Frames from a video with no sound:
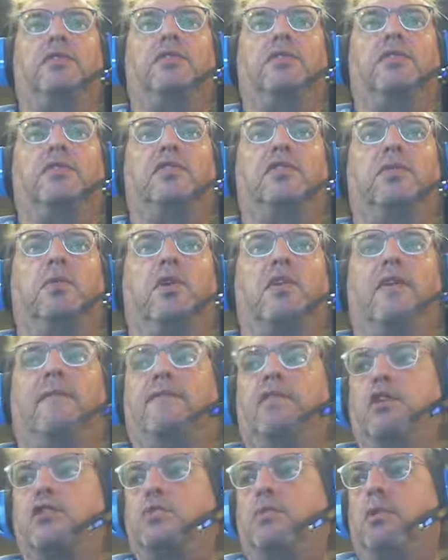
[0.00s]
So this is where the
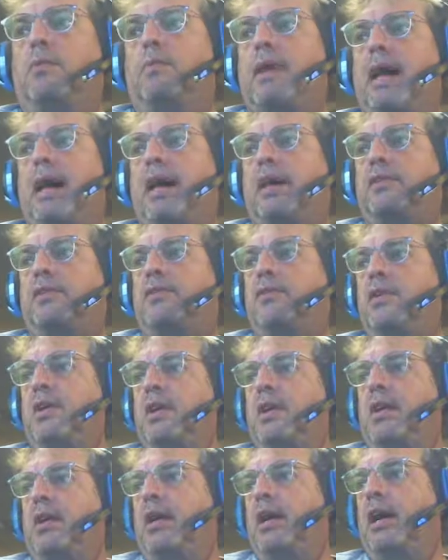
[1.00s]
VirtualBox
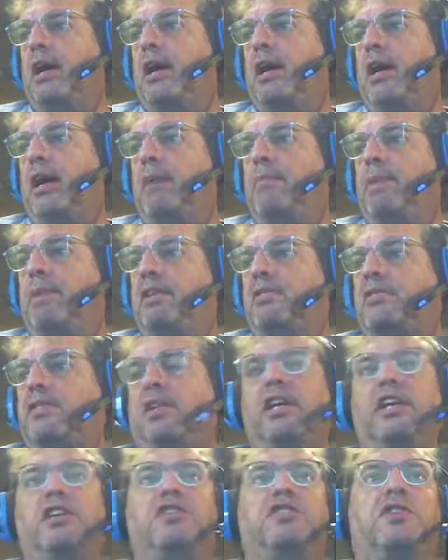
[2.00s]

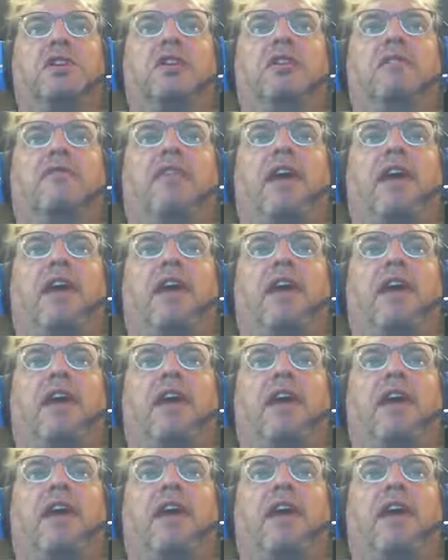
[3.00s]
installation